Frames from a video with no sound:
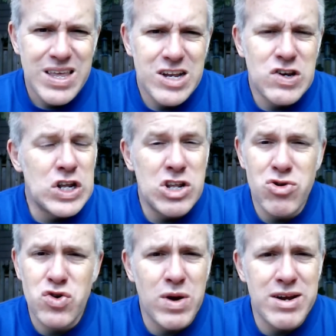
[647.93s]
It's a
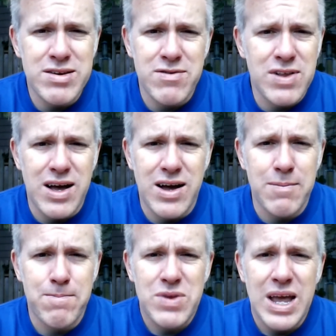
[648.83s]
huge waste of
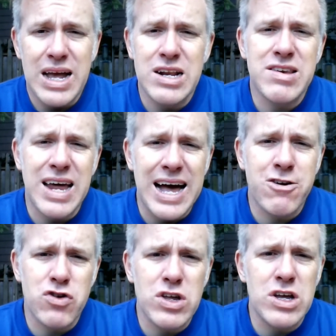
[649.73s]
time, and it's
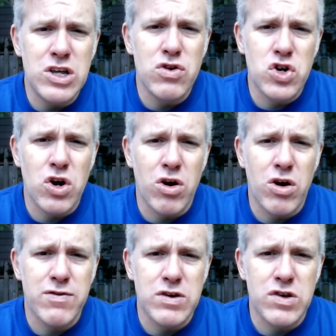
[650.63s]
actually a huge
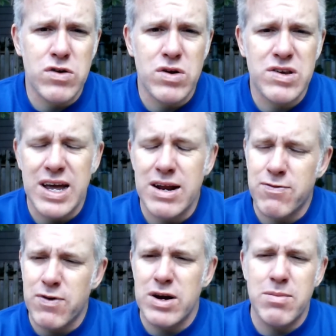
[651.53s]
turnoff to students. I had a
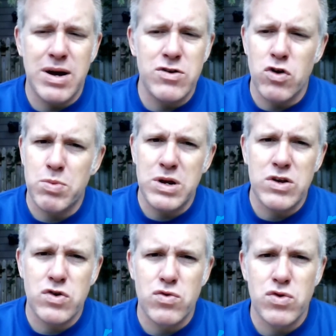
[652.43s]
friend of mine who's opening
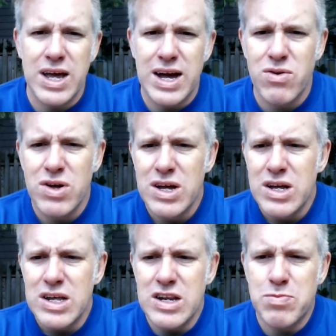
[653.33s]
a school now.
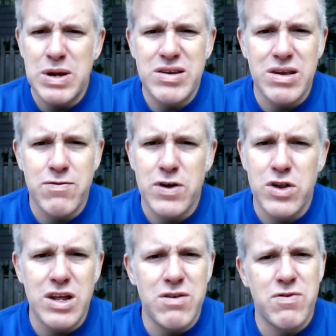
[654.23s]
He's based in
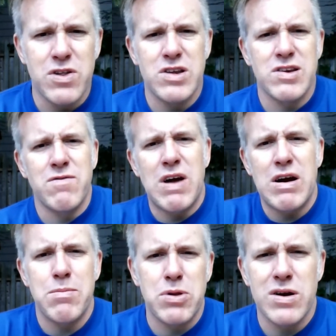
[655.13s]
Philly, and Philly is a
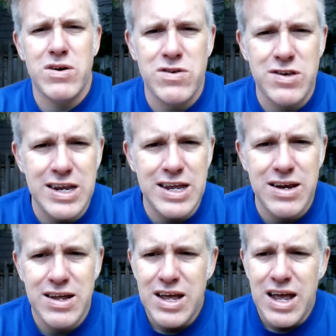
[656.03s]
very political
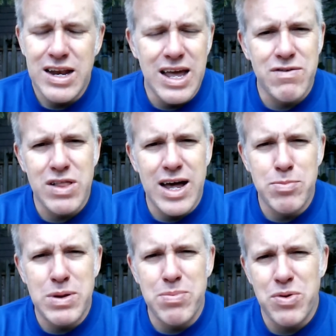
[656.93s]
scene. And you have a lot
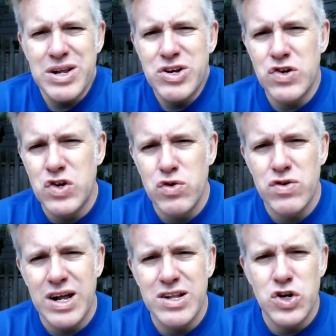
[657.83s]
of people that just
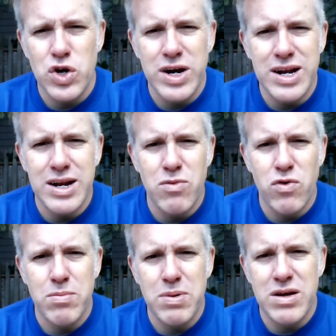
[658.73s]
choose not to train
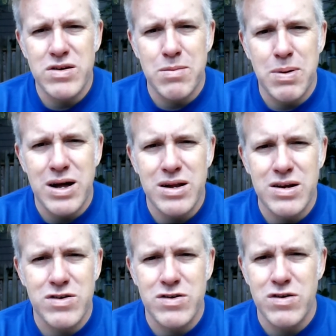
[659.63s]
anymore because the
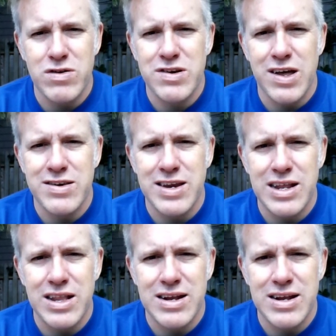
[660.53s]
politics are so disgusting in